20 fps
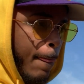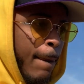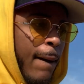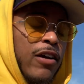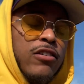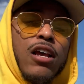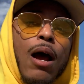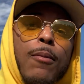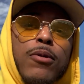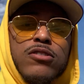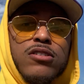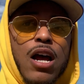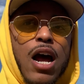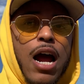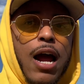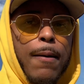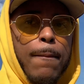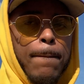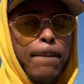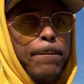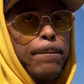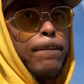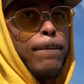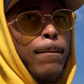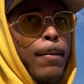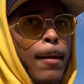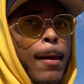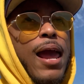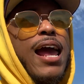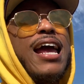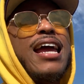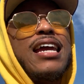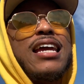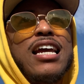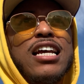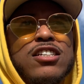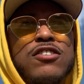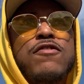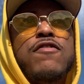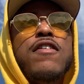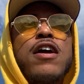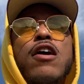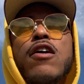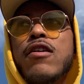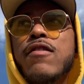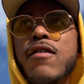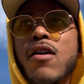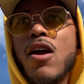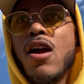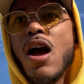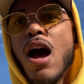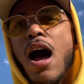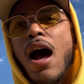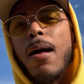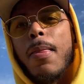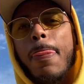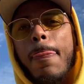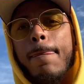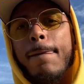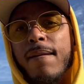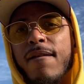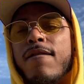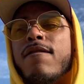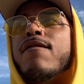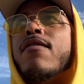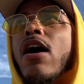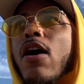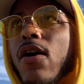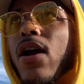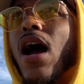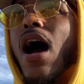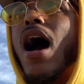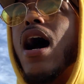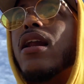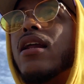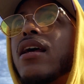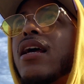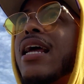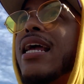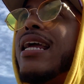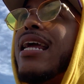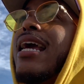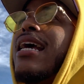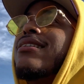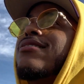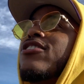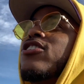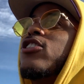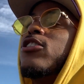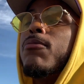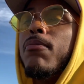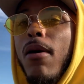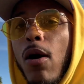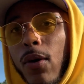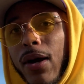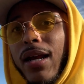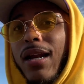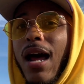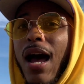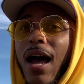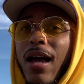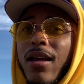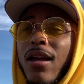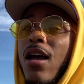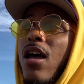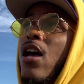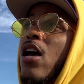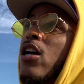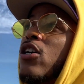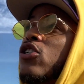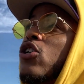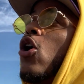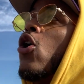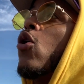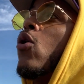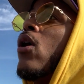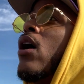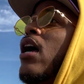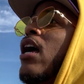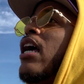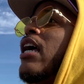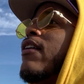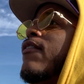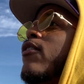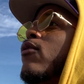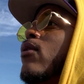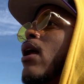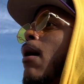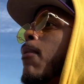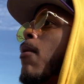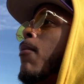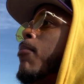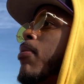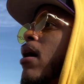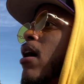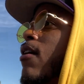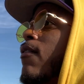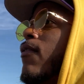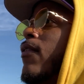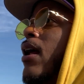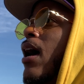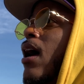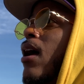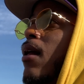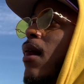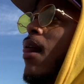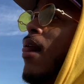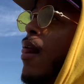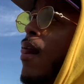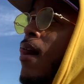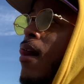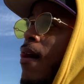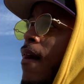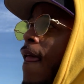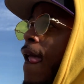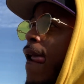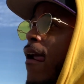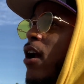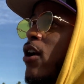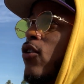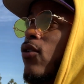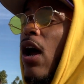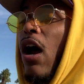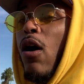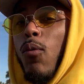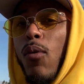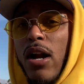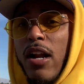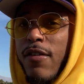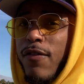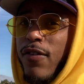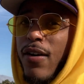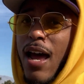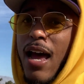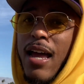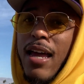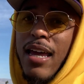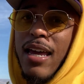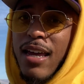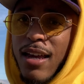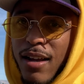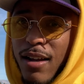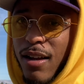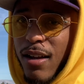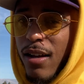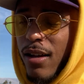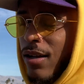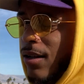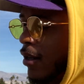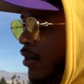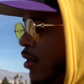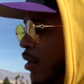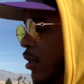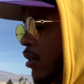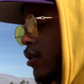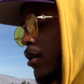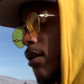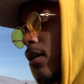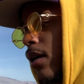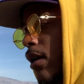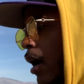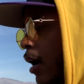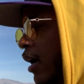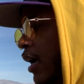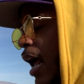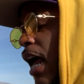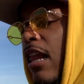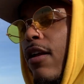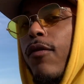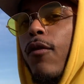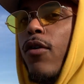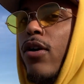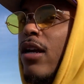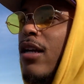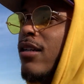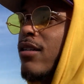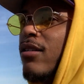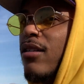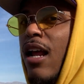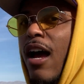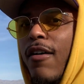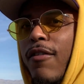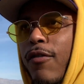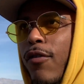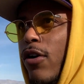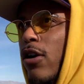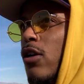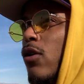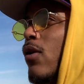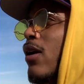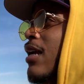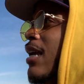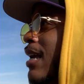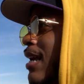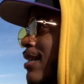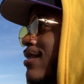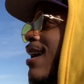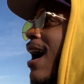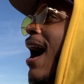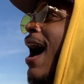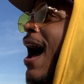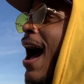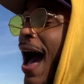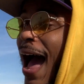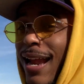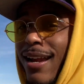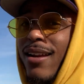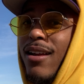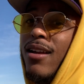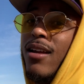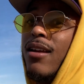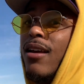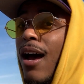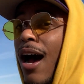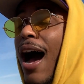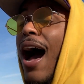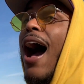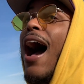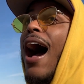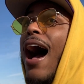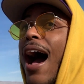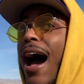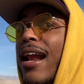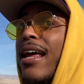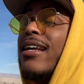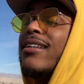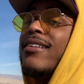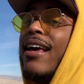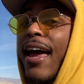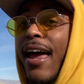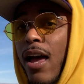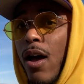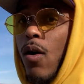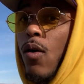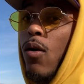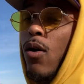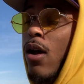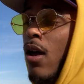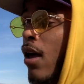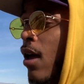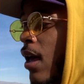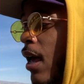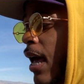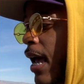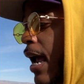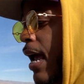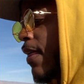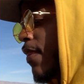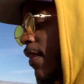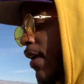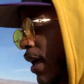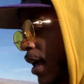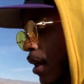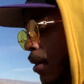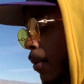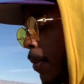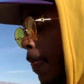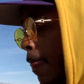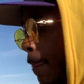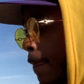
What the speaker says: summertime, it gets very, very hot. Very hot. It gets smoking hot. So if you're not prepared for that, you're not ready for that heat, California is not for you. It gets hot. Hot as hell. And then